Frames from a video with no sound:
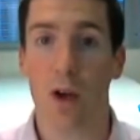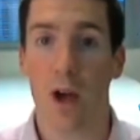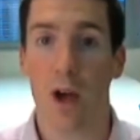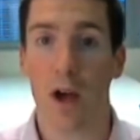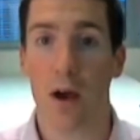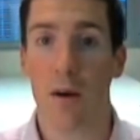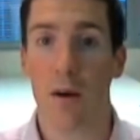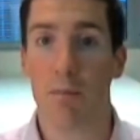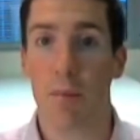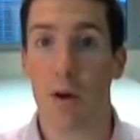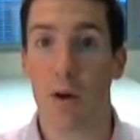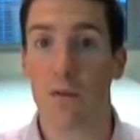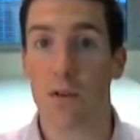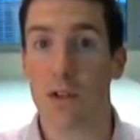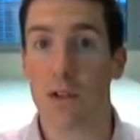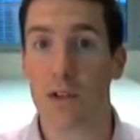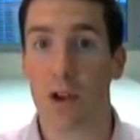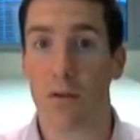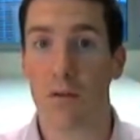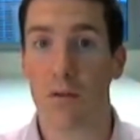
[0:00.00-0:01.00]

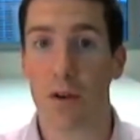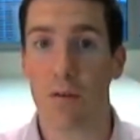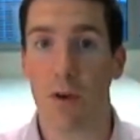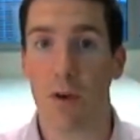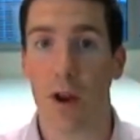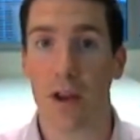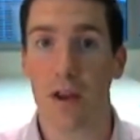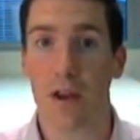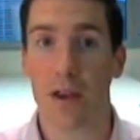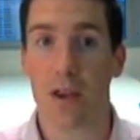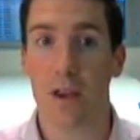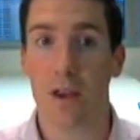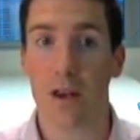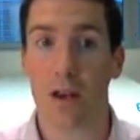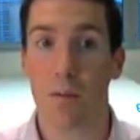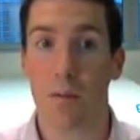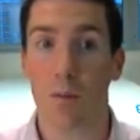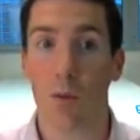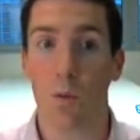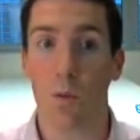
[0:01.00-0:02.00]
Bovis currently ranking
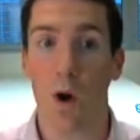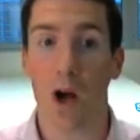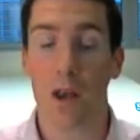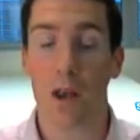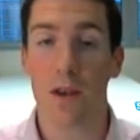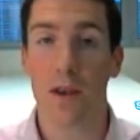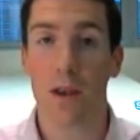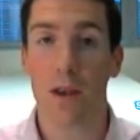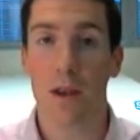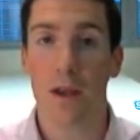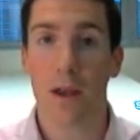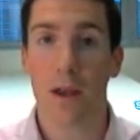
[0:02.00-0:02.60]
number one.